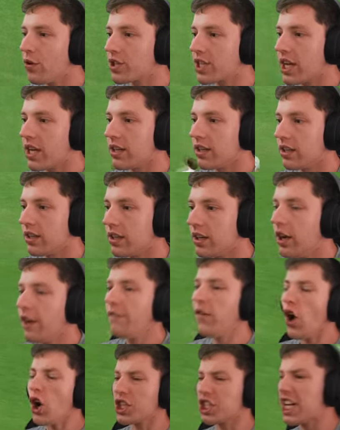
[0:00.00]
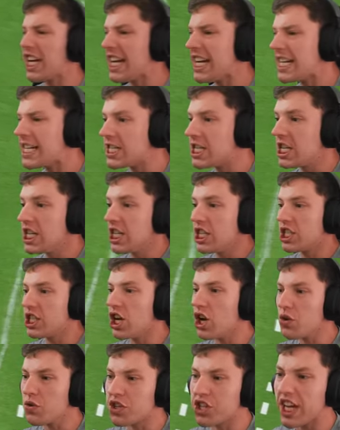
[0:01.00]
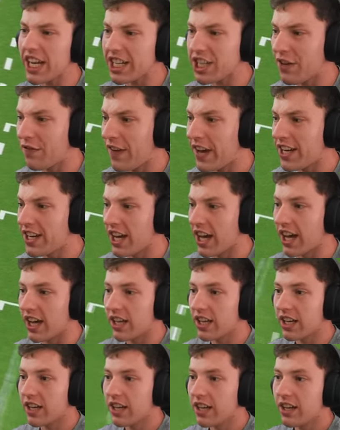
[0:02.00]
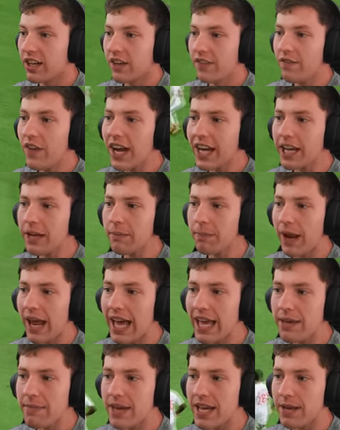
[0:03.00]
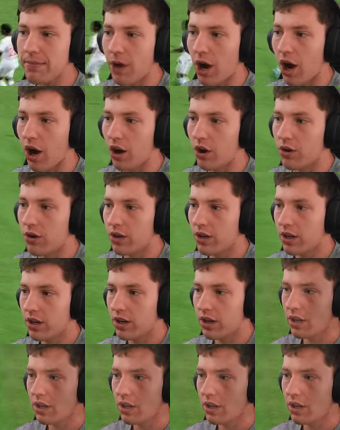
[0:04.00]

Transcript: fourteen. fourteen, you sex offender. Fucking play me, bro.